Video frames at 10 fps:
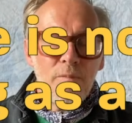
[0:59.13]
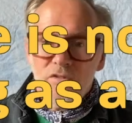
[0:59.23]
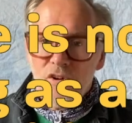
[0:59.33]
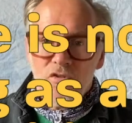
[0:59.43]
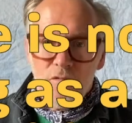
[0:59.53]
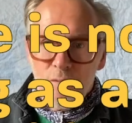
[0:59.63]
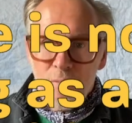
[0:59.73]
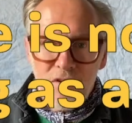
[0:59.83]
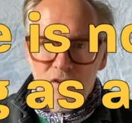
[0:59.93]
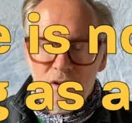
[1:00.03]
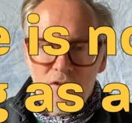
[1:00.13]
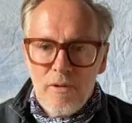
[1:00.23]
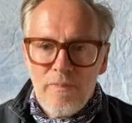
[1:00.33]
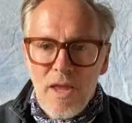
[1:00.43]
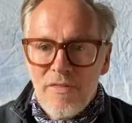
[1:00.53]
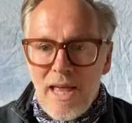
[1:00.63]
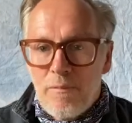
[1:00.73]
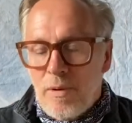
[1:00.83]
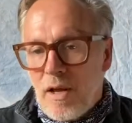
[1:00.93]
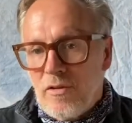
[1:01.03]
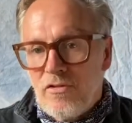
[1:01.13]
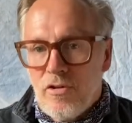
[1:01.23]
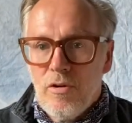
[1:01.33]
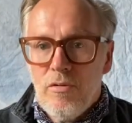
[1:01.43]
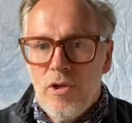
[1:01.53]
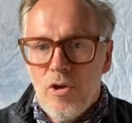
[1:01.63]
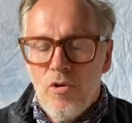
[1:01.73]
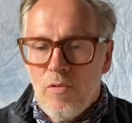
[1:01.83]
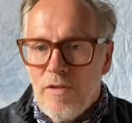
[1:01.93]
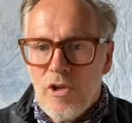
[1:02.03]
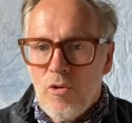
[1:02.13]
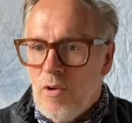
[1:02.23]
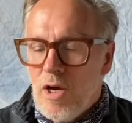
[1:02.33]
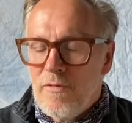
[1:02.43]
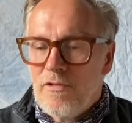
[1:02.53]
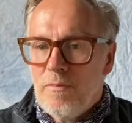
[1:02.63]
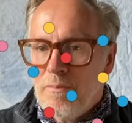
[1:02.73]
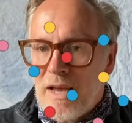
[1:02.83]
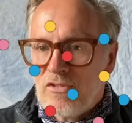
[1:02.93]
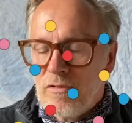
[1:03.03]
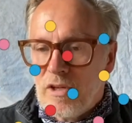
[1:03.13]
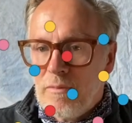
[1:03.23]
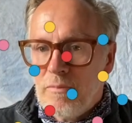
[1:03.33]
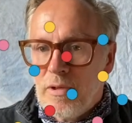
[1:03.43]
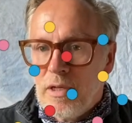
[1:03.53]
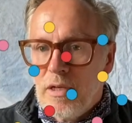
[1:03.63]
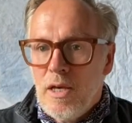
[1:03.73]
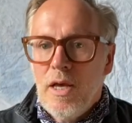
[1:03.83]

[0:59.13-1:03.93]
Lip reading: position for business. And that applies to you whether you work for a massive company